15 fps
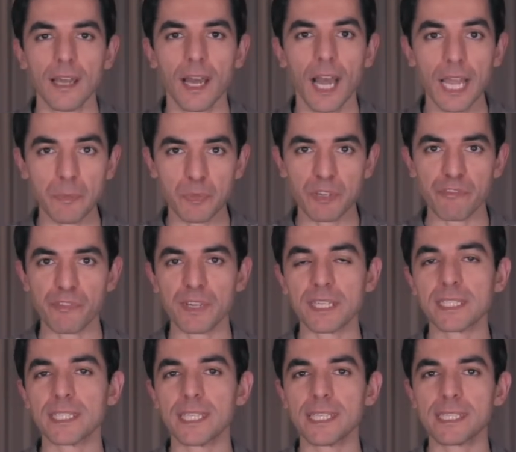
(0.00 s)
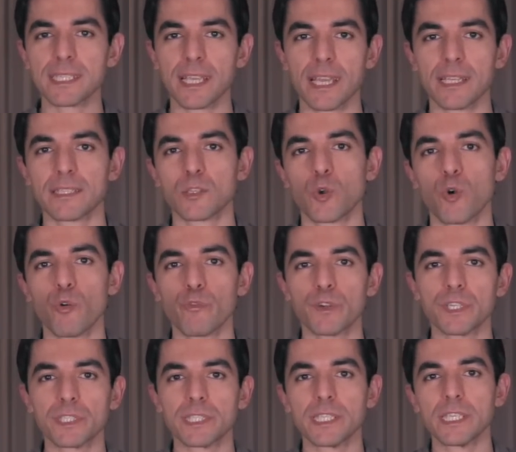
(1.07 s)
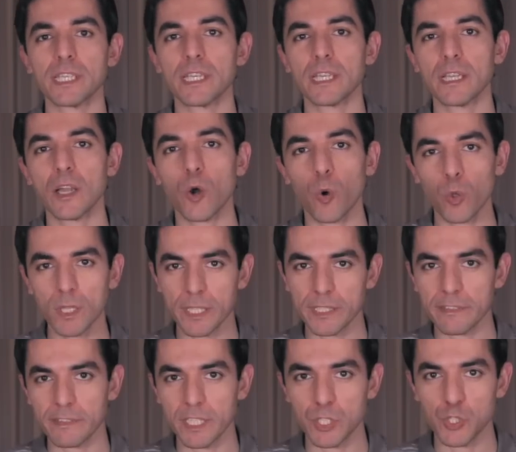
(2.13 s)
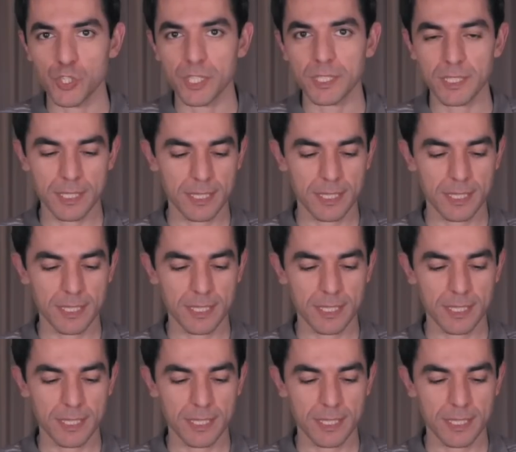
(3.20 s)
I preferred this case over the older version.